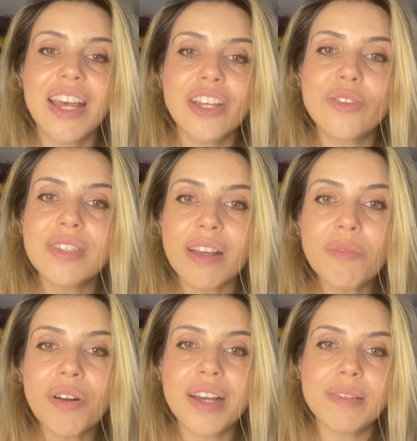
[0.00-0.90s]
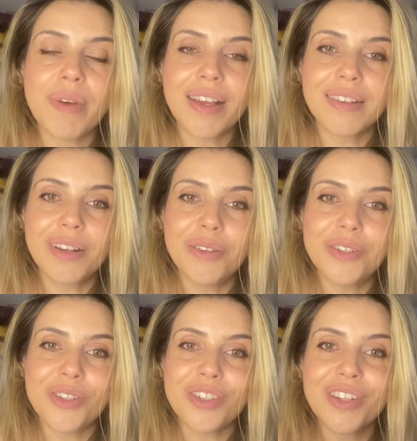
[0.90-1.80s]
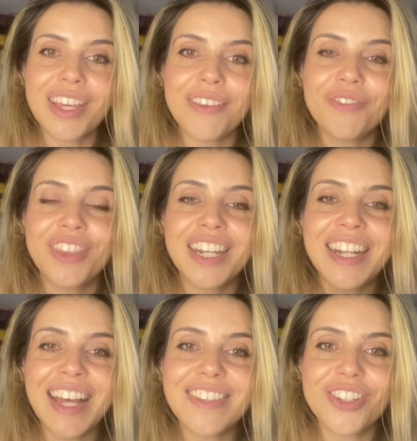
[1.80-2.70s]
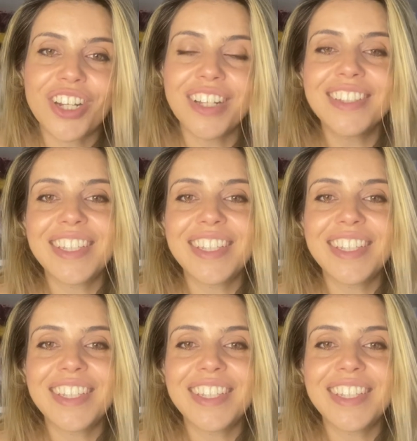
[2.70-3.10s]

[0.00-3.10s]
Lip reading: to summarize my conclusions, to give the nutshell,